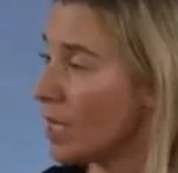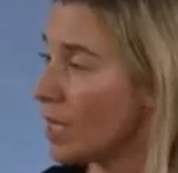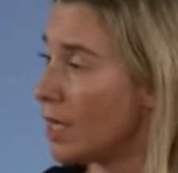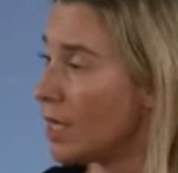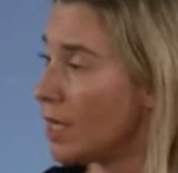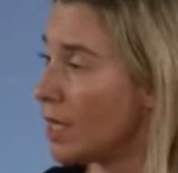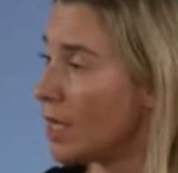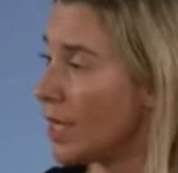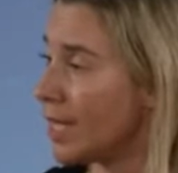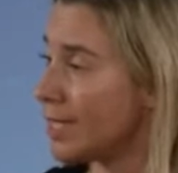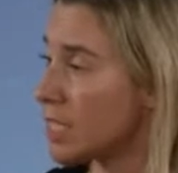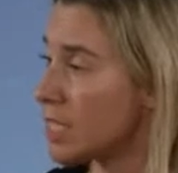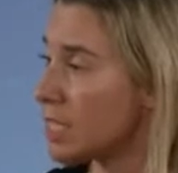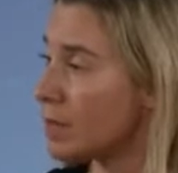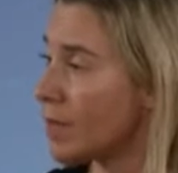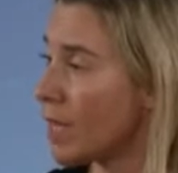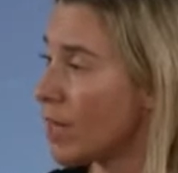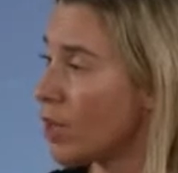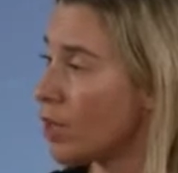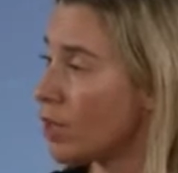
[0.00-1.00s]
And it's a
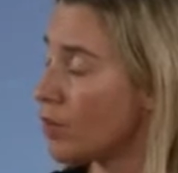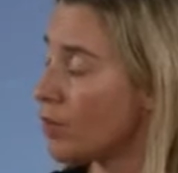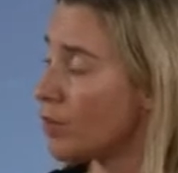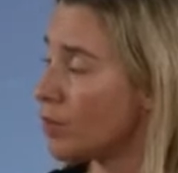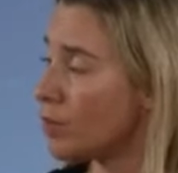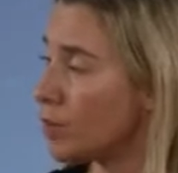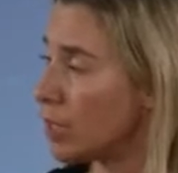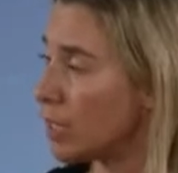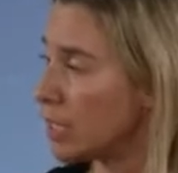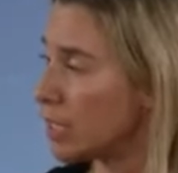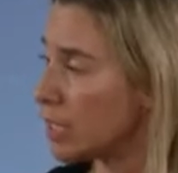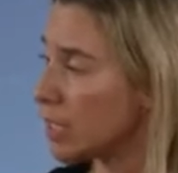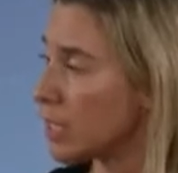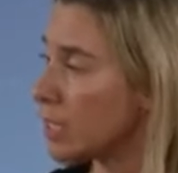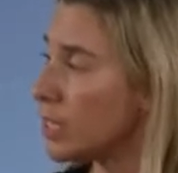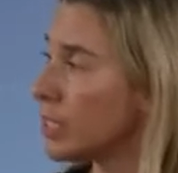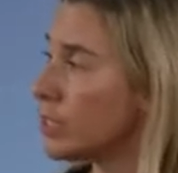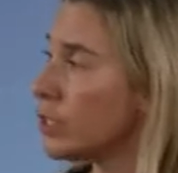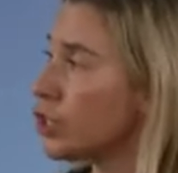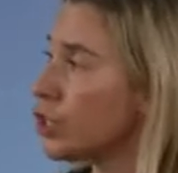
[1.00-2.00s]
matter of
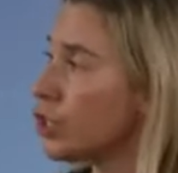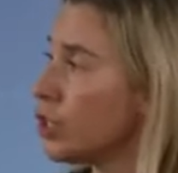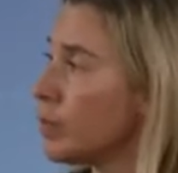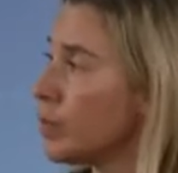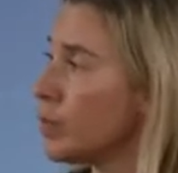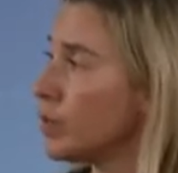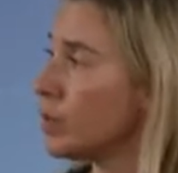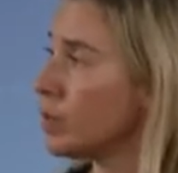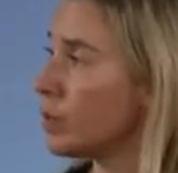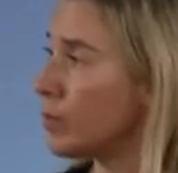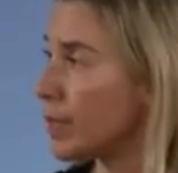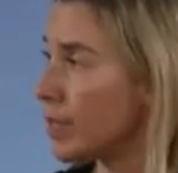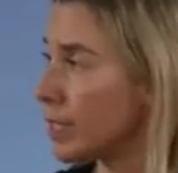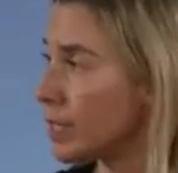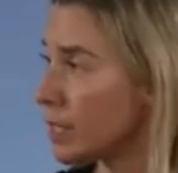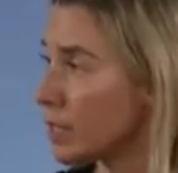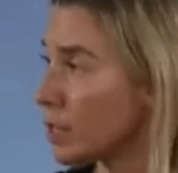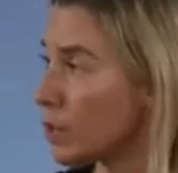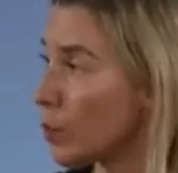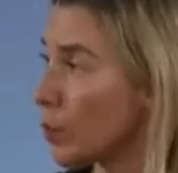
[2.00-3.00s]
political leadership,
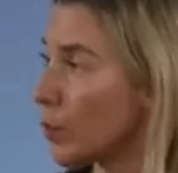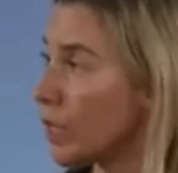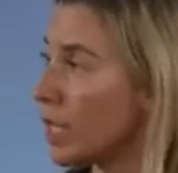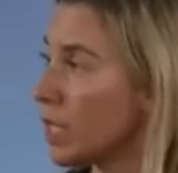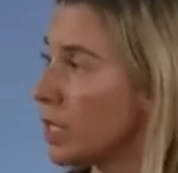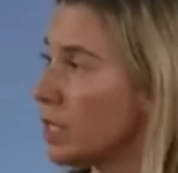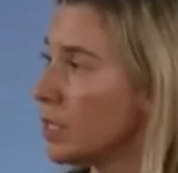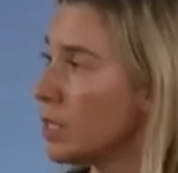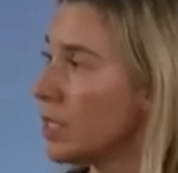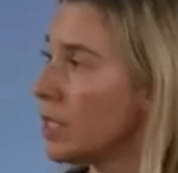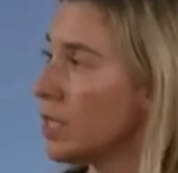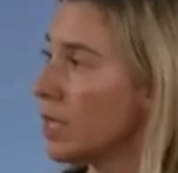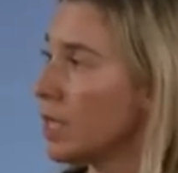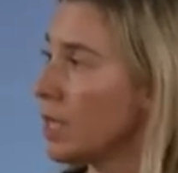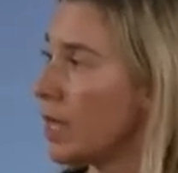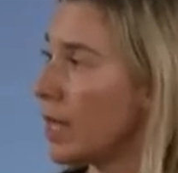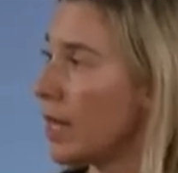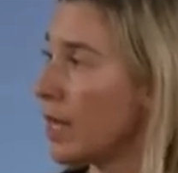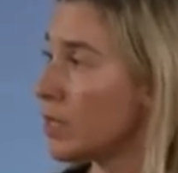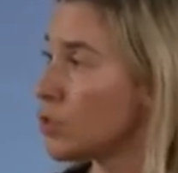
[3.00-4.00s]
political will,
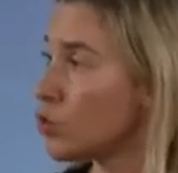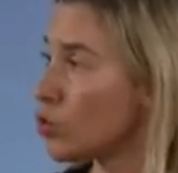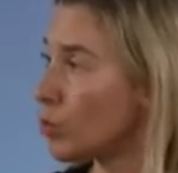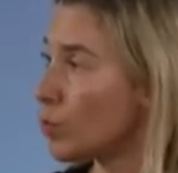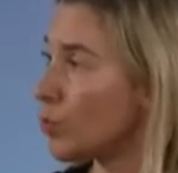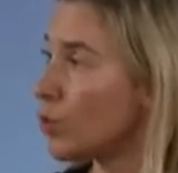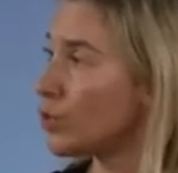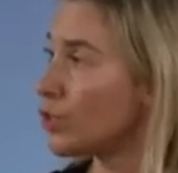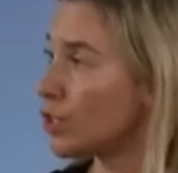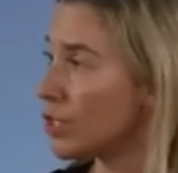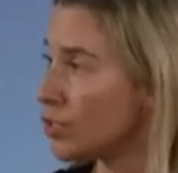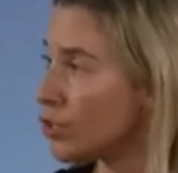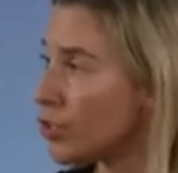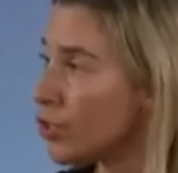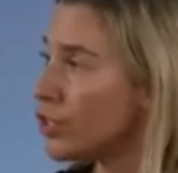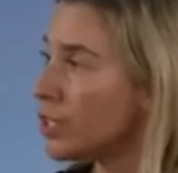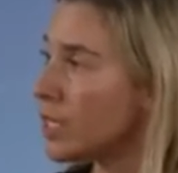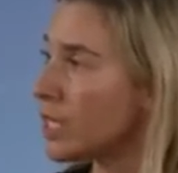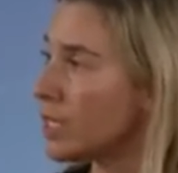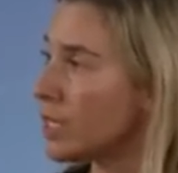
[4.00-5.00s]
and support
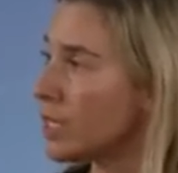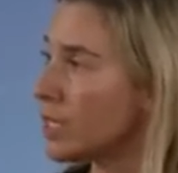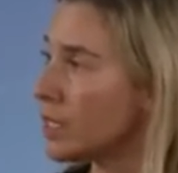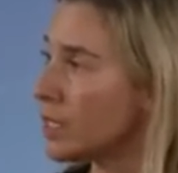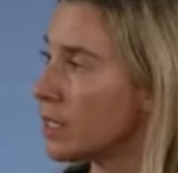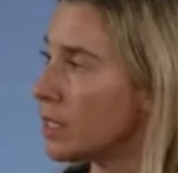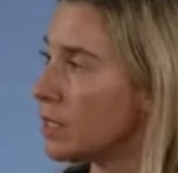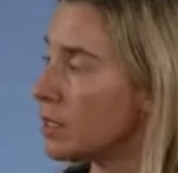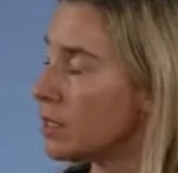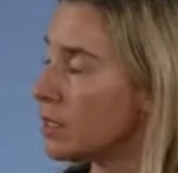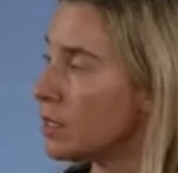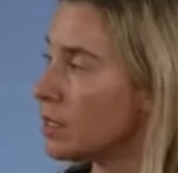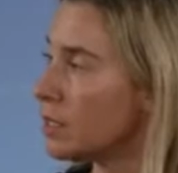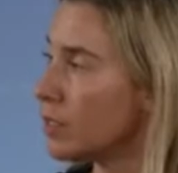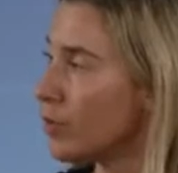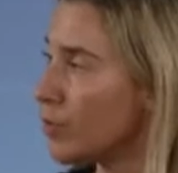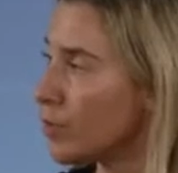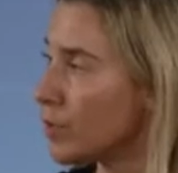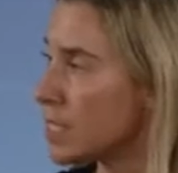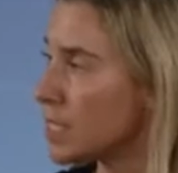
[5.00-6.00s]
internally in the
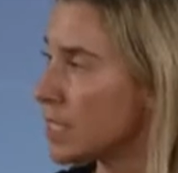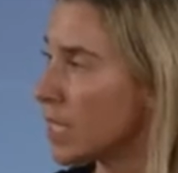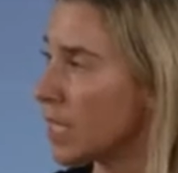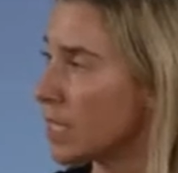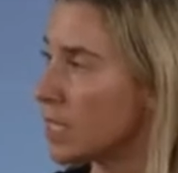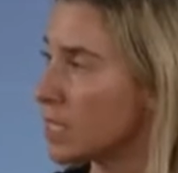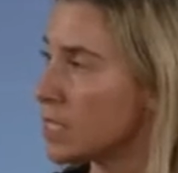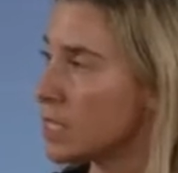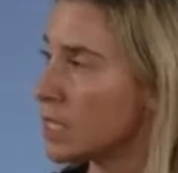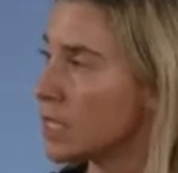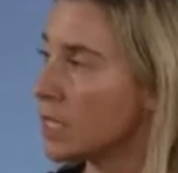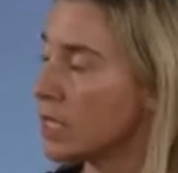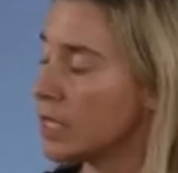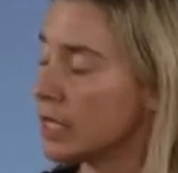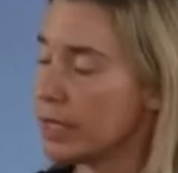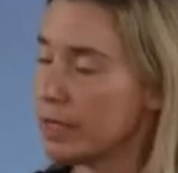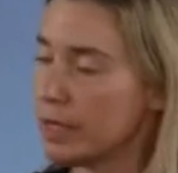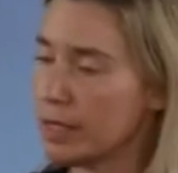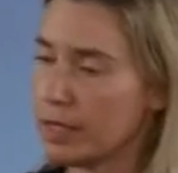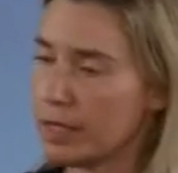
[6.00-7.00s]
different sides
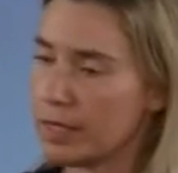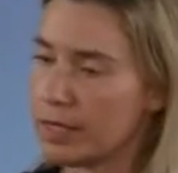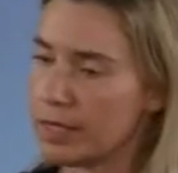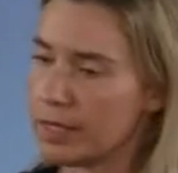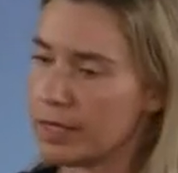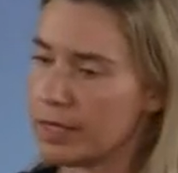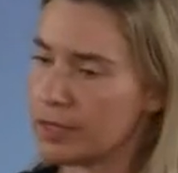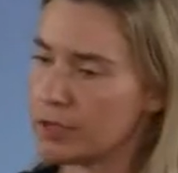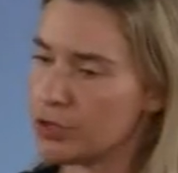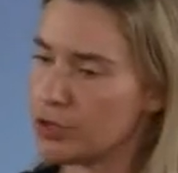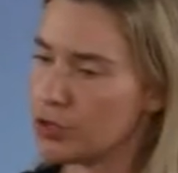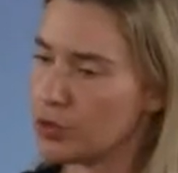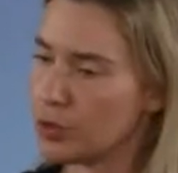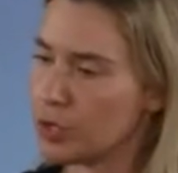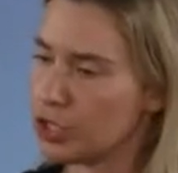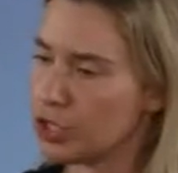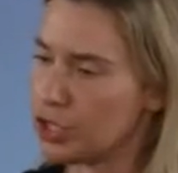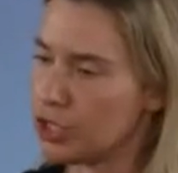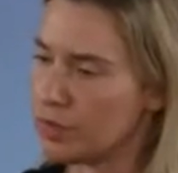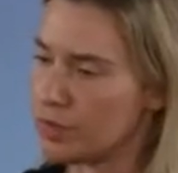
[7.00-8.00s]
to
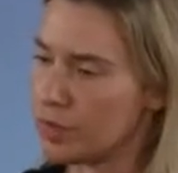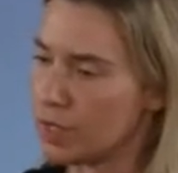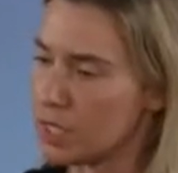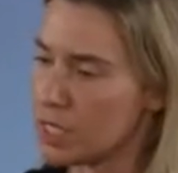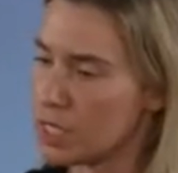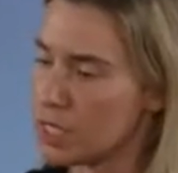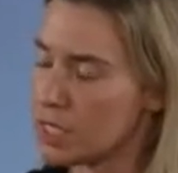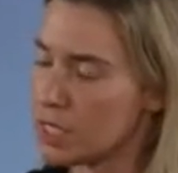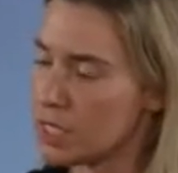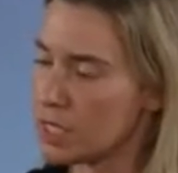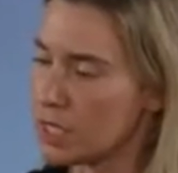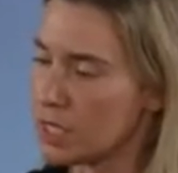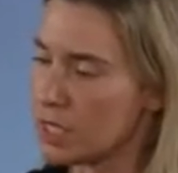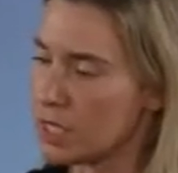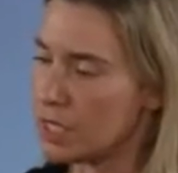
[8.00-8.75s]
achieve this.